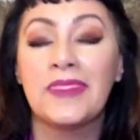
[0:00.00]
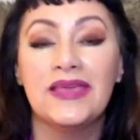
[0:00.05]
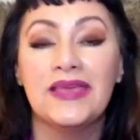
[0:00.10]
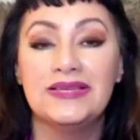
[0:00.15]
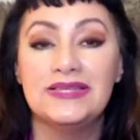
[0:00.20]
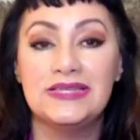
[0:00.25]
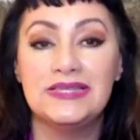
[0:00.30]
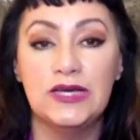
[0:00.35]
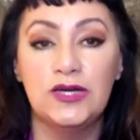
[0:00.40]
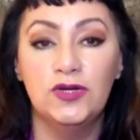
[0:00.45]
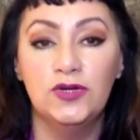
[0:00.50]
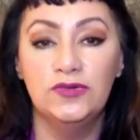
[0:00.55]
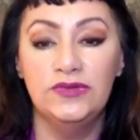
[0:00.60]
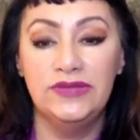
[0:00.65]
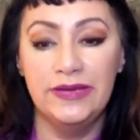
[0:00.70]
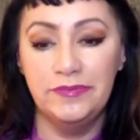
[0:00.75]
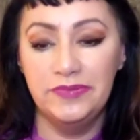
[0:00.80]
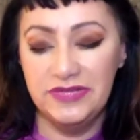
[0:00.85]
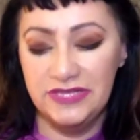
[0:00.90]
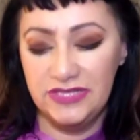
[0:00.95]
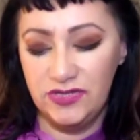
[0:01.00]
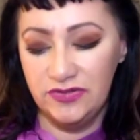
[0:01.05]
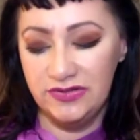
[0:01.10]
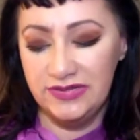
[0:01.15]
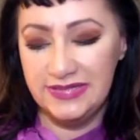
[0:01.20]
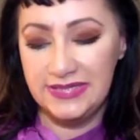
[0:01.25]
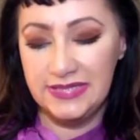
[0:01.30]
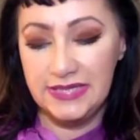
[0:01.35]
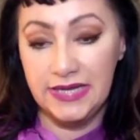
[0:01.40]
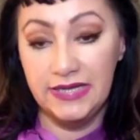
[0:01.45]
So that puts you in good
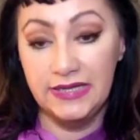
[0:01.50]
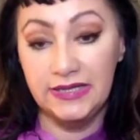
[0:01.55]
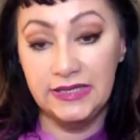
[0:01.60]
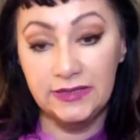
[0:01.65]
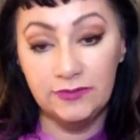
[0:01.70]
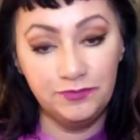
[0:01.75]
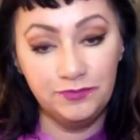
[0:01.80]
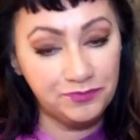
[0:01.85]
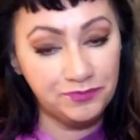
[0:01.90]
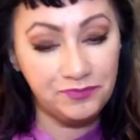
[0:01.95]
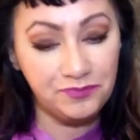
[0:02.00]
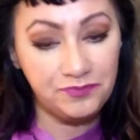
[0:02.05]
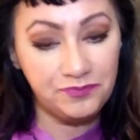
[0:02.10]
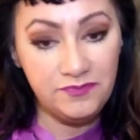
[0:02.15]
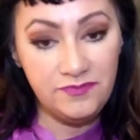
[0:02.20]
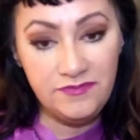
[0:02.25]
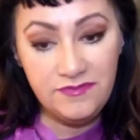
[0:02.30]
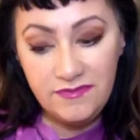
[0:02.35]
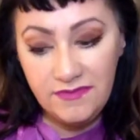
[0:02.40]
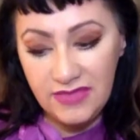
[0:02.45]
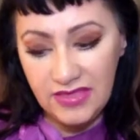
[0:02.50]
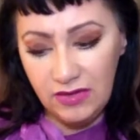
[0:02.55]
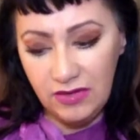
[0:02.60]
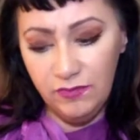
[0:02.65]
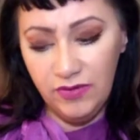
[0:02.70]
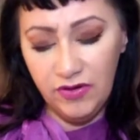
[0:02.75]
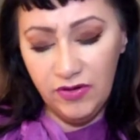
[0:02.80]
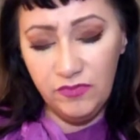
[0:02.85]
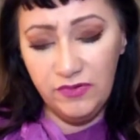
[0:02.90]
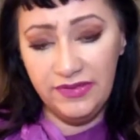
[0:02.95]
standing.
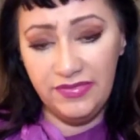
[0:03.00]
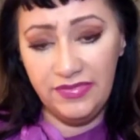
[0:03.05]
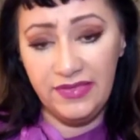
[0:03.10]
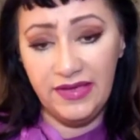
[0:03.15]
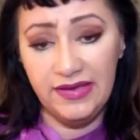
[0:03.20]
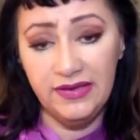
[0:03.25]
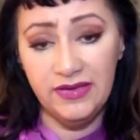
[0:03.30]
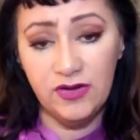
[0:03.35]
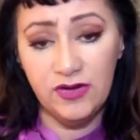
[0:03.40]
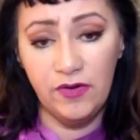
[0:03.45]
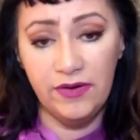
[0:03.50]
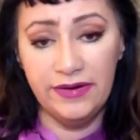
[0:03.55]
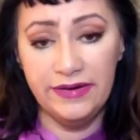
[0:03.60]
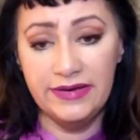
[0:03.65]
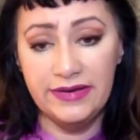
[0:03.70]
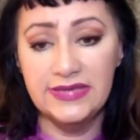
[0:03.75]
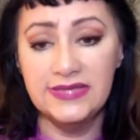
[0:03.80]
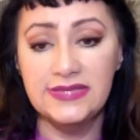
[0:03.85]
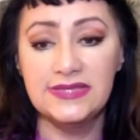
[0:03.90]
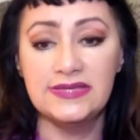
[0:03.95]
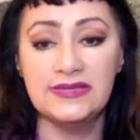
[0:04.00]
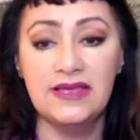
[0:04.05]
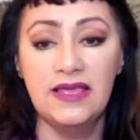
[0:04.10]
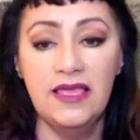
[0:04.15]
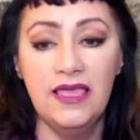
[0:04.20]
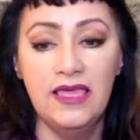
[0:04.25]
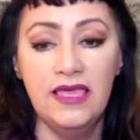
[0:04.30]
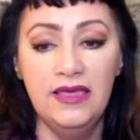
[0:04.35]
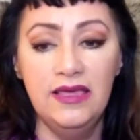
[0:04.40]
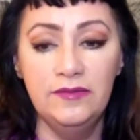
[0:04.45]
But with that, Aquarius,
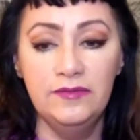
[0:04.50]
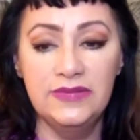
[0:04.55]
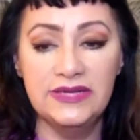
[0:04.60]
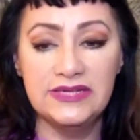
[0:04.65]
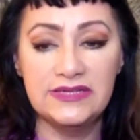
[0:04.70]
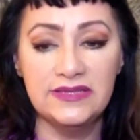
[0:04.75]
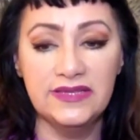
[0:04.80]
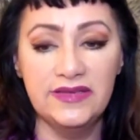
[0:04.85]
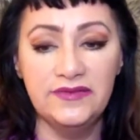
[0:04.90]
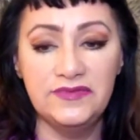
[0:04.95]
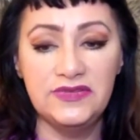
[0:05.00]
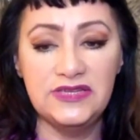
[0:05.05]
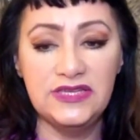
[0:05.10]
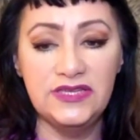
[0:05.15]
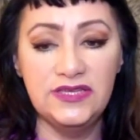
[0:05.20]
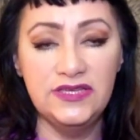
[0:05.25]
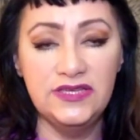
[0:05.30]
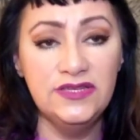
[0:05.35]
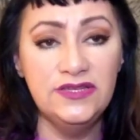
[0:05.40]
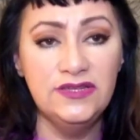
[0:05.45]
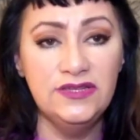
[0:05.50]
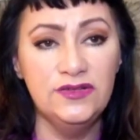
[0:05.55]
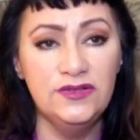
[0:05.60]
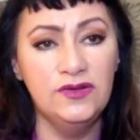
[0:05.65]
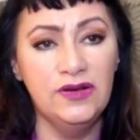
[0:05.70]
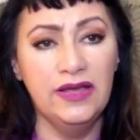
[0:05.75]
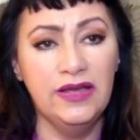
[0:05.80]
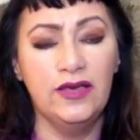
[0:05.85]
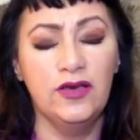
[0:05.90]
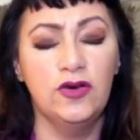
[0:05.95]
much love to you.
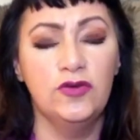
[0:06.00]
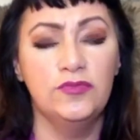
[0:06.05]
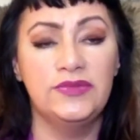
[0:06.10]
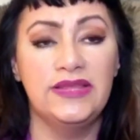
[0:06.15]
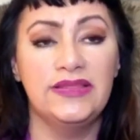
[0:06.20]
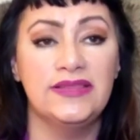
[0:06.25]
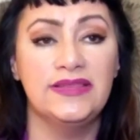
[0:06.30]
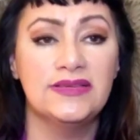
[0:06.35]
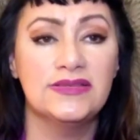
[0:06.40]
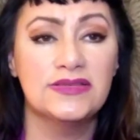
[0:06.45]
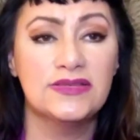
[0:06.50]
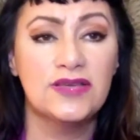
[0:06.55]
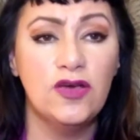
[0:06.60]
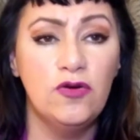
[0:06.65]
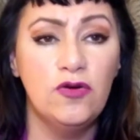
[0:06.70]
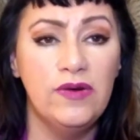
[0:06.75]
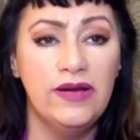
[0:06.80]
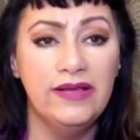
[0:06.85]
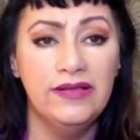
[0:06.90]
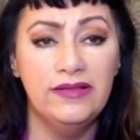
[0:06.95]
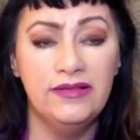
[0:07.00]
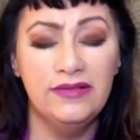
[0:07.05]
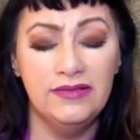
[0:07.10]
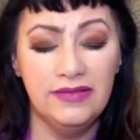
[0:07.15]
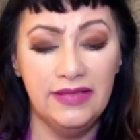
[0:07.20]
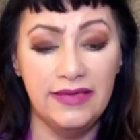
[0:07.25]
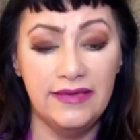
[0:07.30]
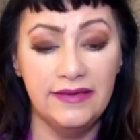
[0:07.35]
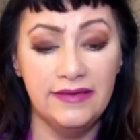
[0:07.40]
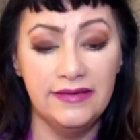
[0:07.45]
I hope that things go well,
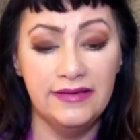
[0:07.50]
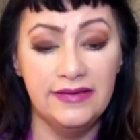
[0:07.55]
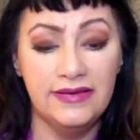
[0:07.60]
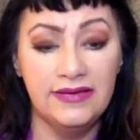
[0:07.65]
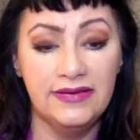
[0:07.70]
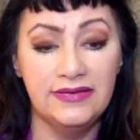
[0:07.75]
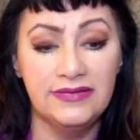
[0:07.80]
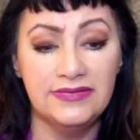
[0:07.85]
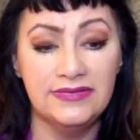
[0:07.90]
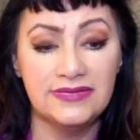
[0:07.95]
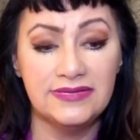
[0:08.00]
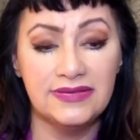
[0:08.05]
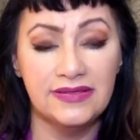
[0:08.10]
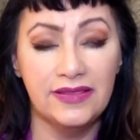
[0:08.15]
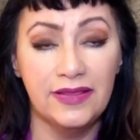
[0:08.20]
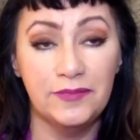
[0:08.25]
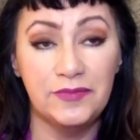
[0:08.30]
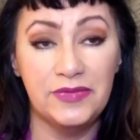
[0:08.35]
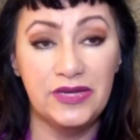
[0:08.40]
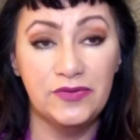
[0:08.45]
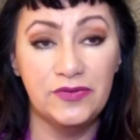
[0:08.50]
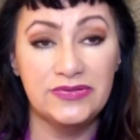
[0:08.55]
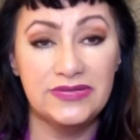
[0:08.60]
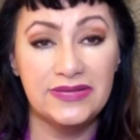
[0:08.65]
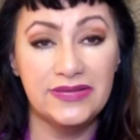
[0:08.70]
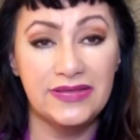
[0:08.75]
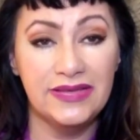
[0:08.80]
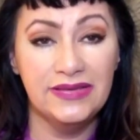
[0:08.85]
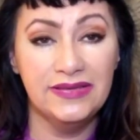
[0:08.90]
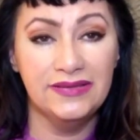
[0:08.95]
and let me know what you
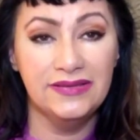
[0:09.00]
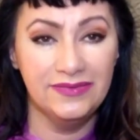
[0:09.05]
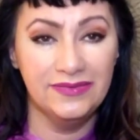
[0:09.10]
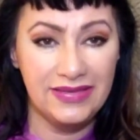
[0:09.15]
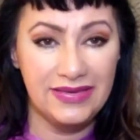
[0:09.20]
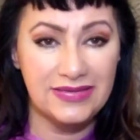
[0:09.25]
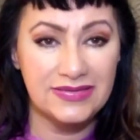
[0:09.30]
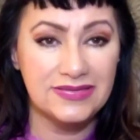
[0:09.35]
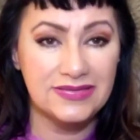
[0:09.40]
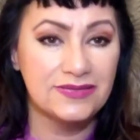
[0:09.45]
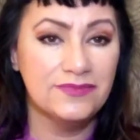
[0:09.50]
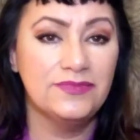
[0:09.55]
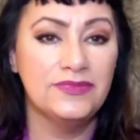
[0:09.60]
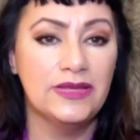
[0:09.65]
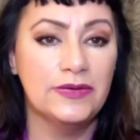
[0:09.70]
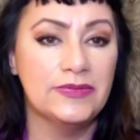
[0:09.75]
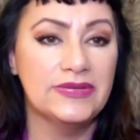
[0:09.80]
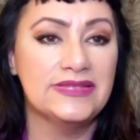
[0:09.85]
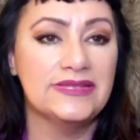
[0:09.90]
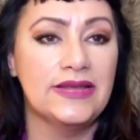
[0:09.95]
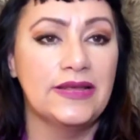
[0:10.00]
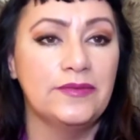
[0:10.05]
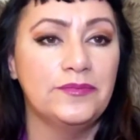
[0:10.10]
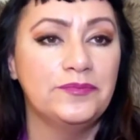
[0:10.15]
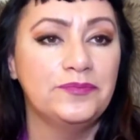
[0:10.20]
think. Thanks. Namaste.